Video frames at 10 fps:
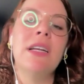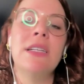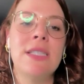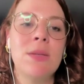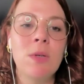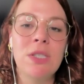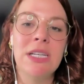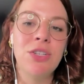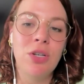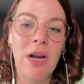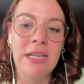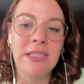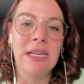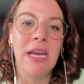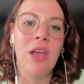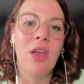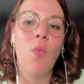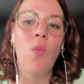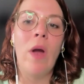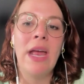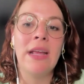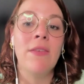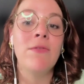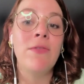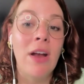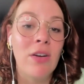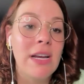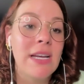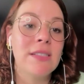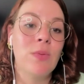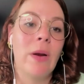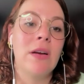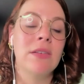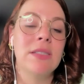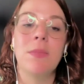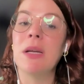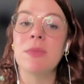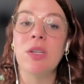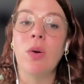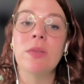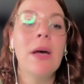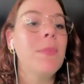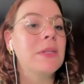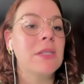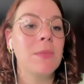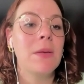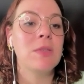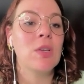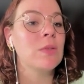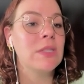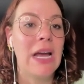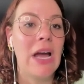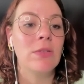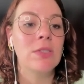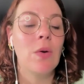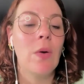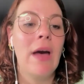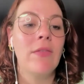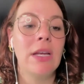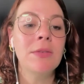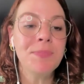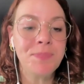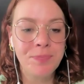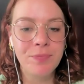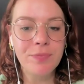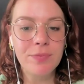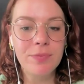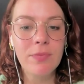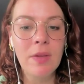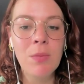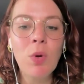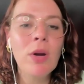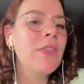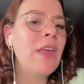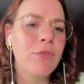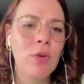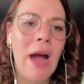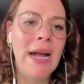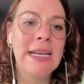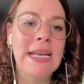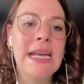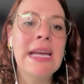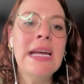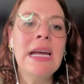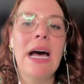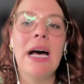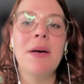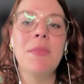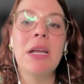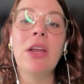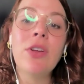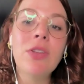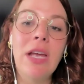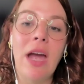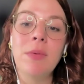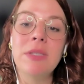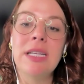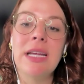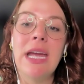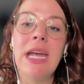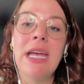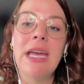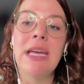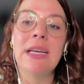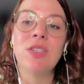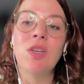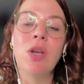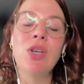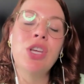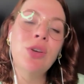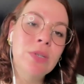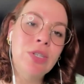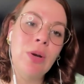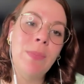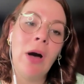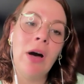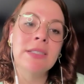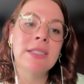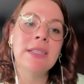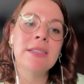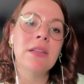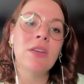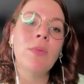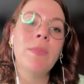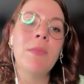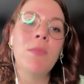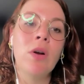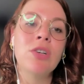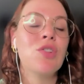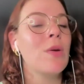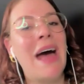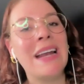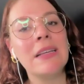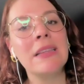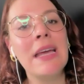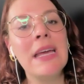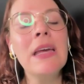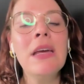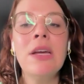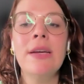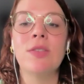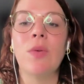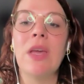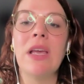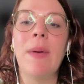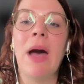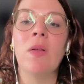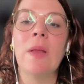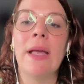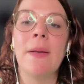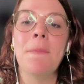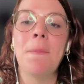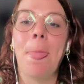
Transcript: that it's the most interesting when it varies, where sometimes it goes up and sometimes it goes down. So, having more of that variety. Another thing I was thinking is you can use your pauses a little bit more dramatically. So, think about like,